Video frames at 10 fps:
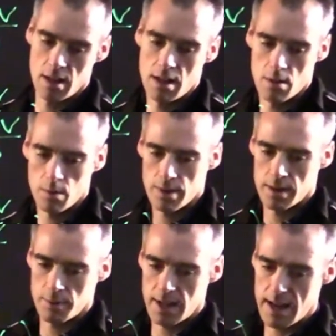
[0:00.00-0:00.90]
Well, then
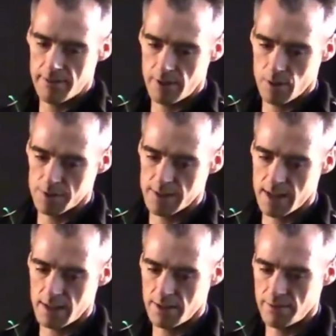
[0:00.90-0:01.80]
we have cosine
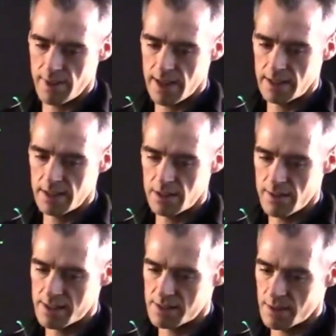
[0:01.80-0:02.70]
of 90 here.
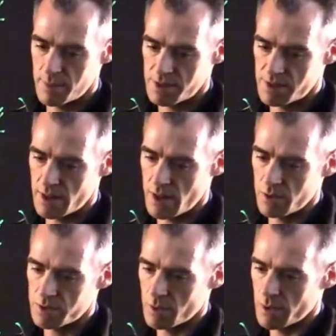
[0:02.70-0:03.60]
That's going to be zero.
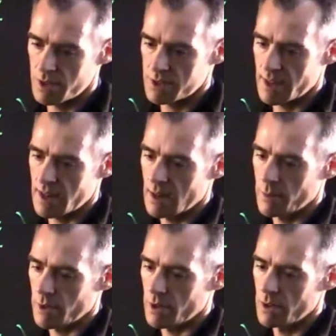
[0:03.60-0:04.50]
So we're just going to end up
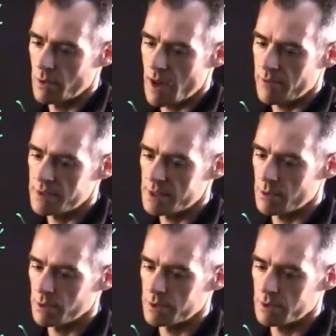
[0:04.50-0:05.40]
with our new f is
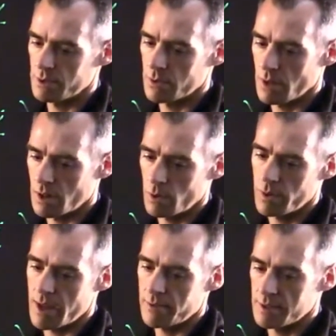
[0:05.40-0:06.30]
equal to our old
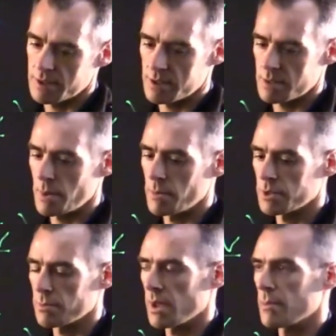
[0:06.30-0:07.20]
f because it's just going to be
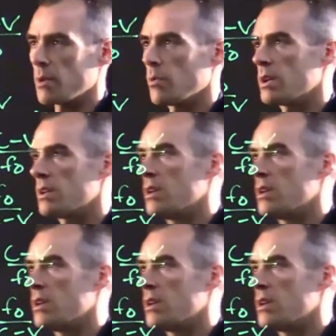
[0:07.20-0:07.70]
multiplied by one.